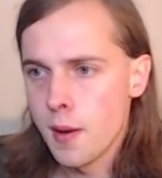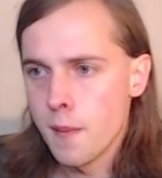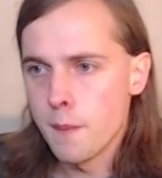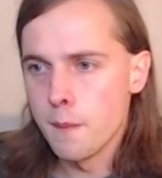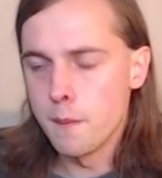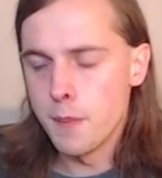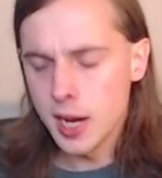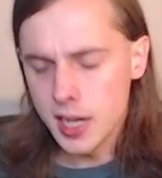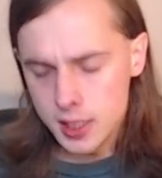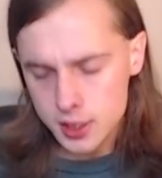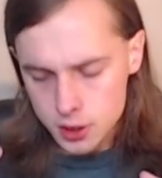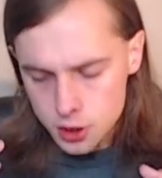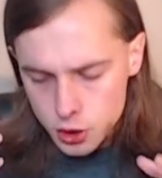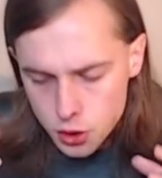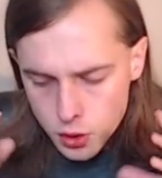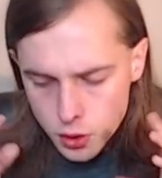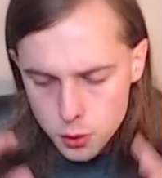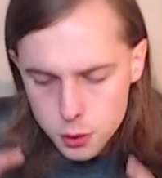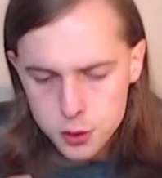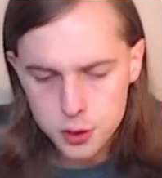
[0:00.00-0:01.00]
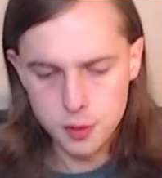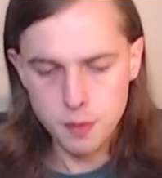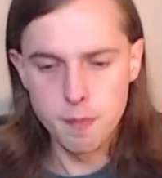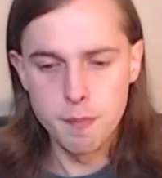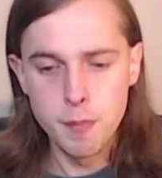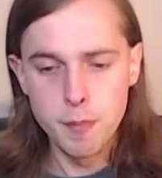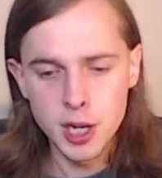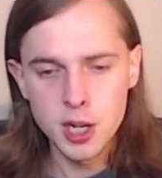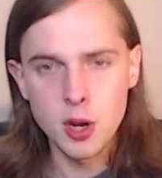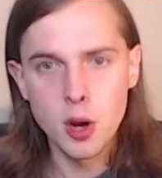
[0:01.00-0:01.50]
but it's used
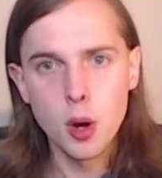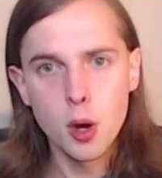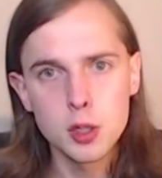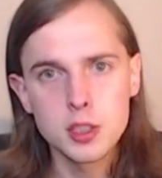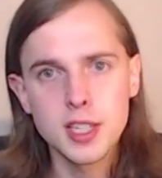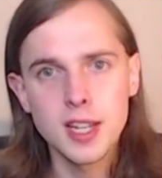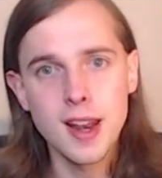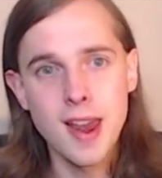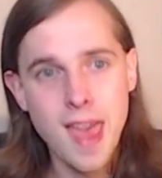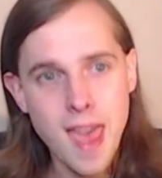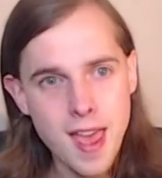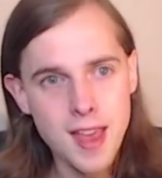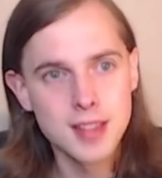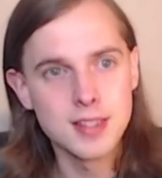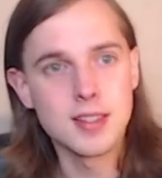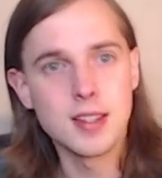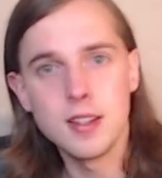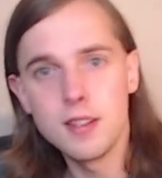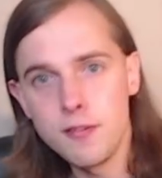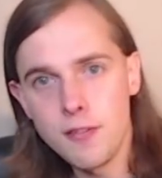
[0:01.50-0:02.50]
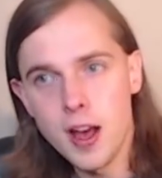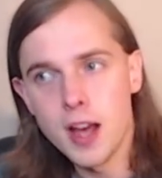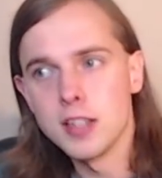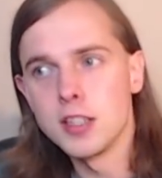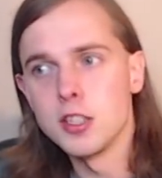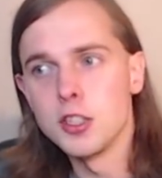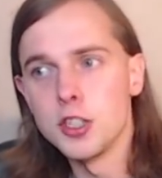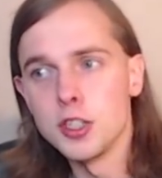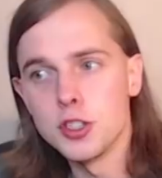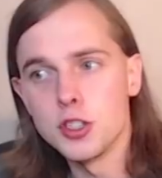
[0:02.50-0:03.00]
because it has
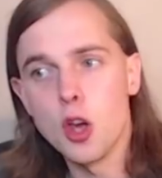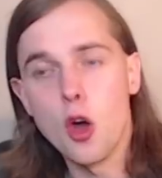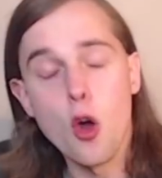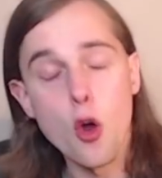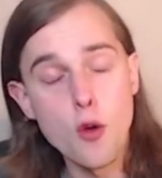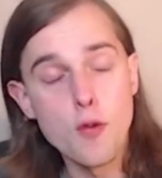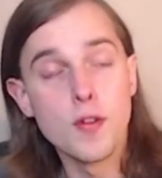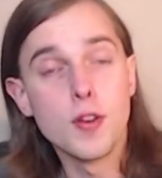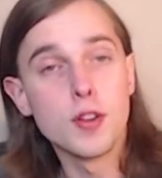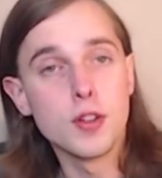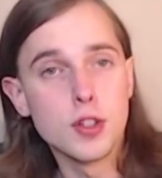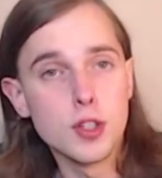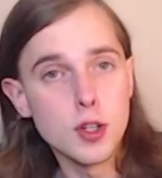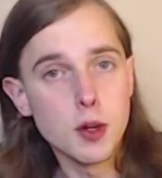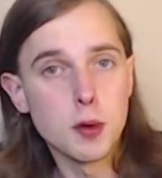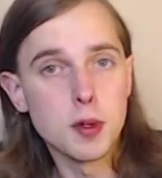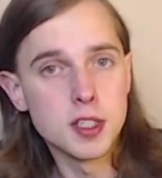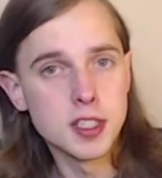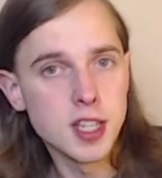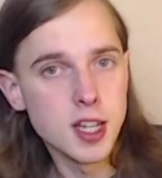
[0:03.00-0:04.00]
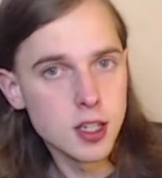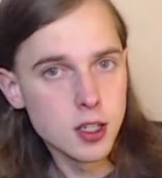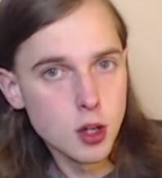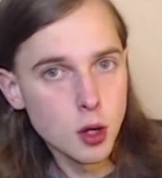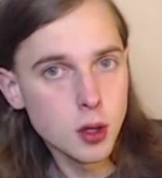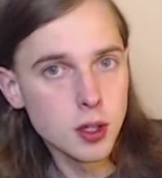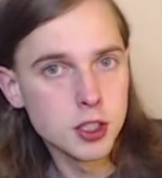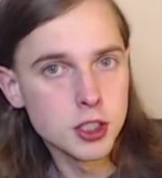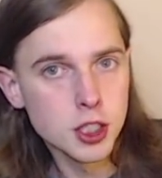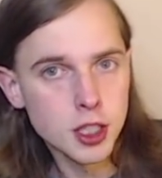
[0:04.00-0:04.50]
advantages over newer
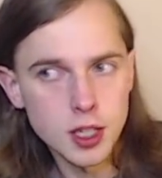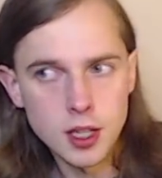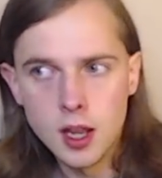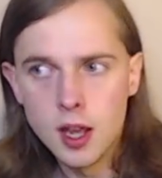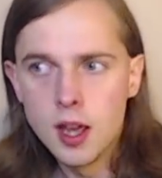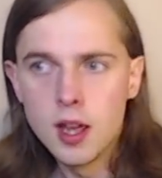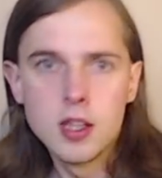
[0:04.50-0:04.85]
technology.